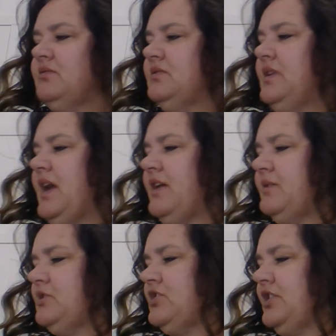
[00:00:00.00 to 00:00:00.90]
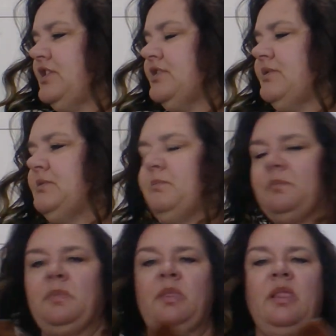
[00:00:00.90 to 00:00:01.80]
Now let me show you another one.
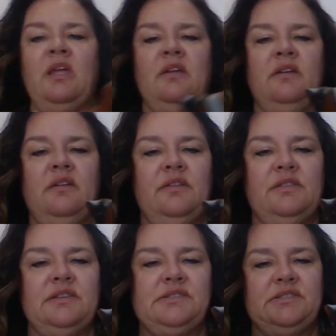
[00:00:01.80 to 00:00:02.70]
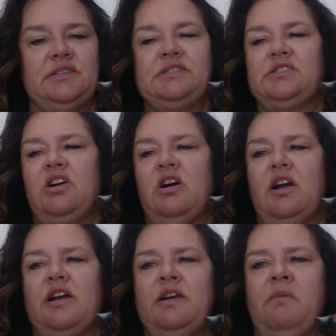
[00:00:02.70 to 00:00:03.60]
This is a
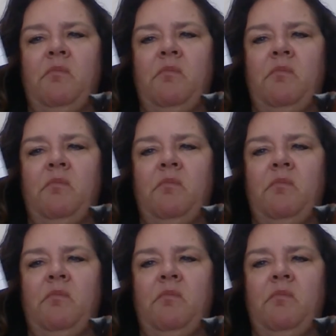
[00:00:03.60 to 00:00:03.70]
star.